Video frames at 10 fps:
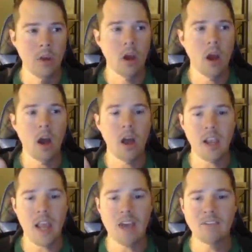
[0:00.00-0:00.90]

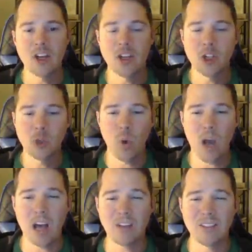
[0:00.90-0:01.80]
11,
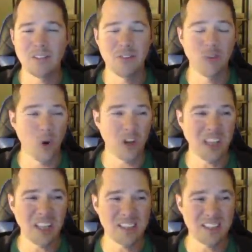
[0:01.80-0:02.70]
12, and
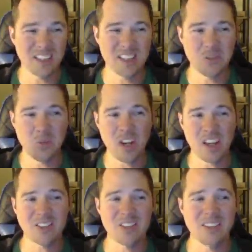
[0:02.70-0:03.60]
14, 16. When it
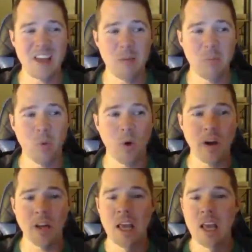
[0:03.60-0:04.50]
gets to that
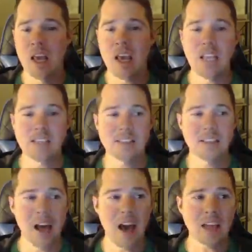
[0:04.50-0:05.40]
point, it's
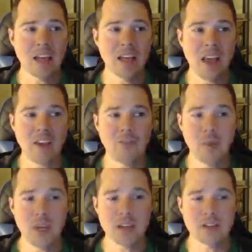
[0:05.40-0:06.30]
laggy, the
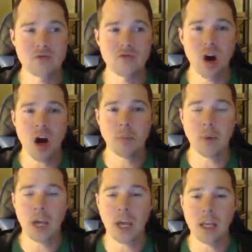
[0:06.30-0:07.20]
FPS drop,
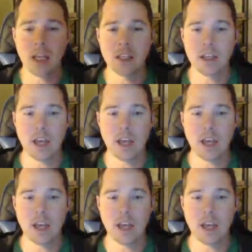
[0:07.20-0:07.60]
and I